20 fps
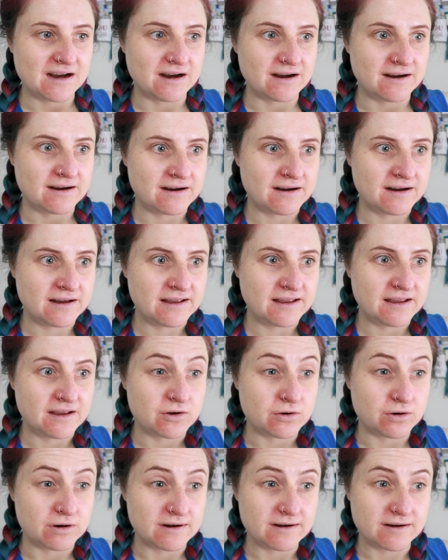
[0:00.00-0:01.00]
I
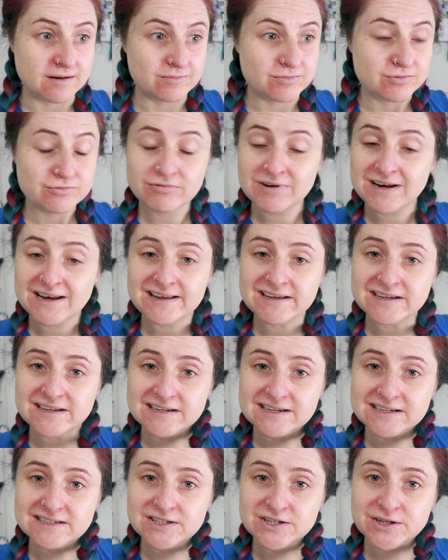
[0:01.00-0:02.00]
got up really
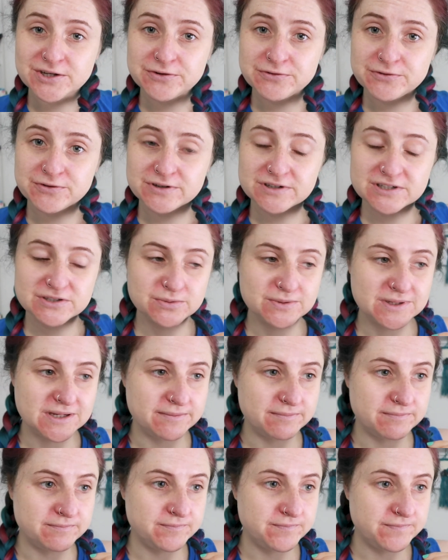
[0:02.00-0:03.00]
early to go for a
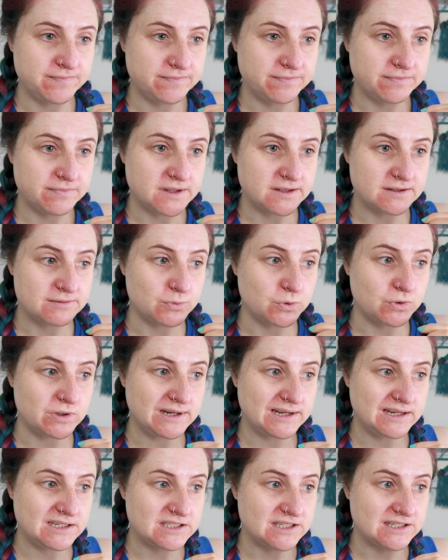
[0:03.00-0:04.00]
swim this
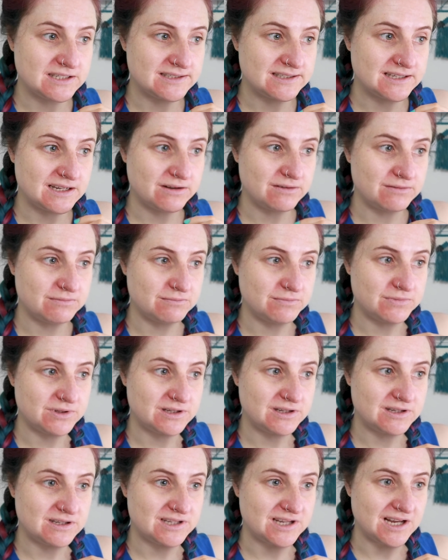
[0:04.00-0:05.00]
morning. Turns out
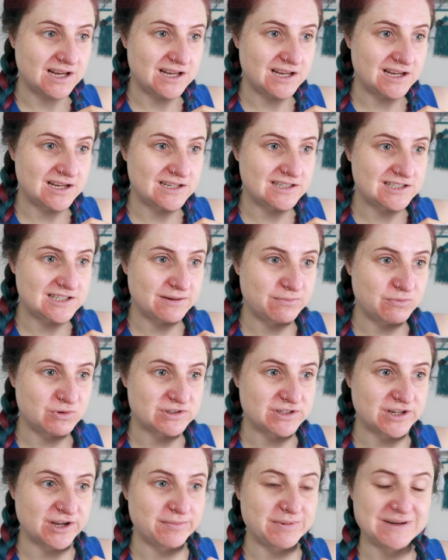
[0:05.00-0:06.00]
that uh, gym
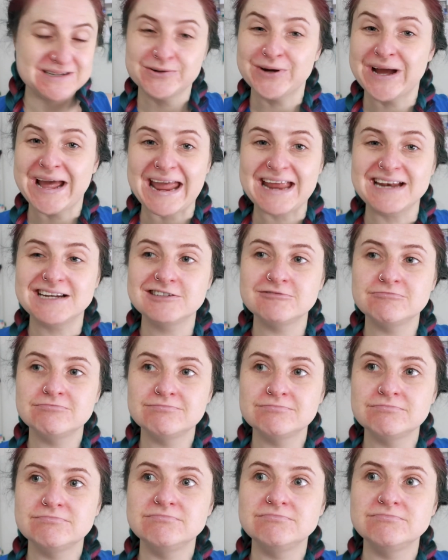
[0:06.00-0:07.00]
wasn't open till 8
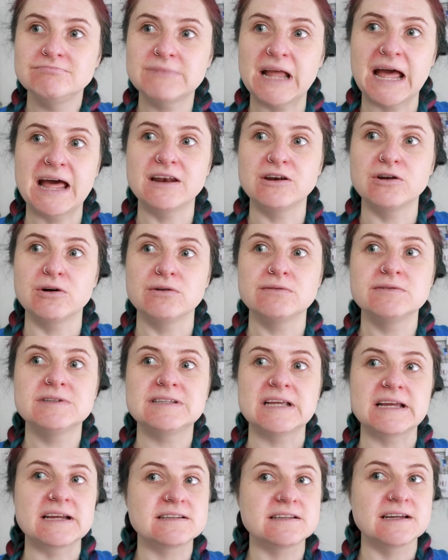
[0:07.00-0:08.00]
and not
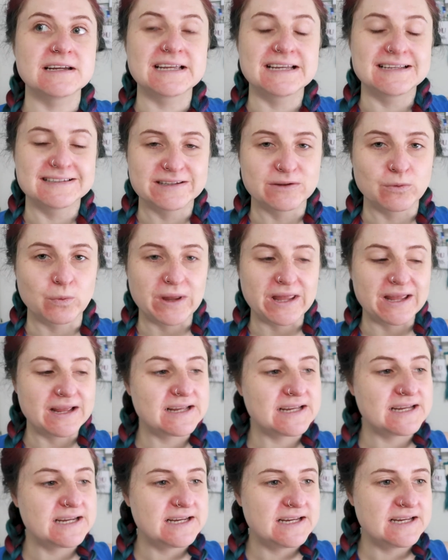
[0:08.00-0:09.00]
6 like it is in the
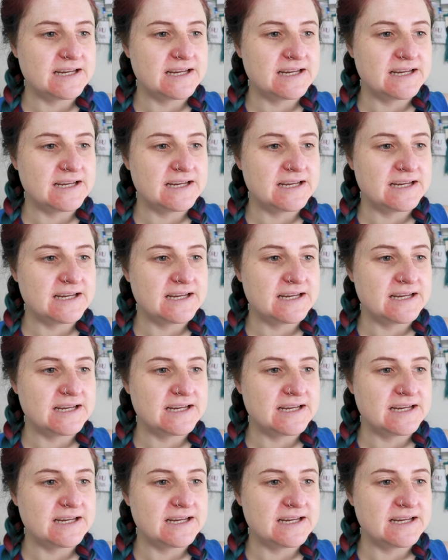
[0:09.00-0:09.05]
week.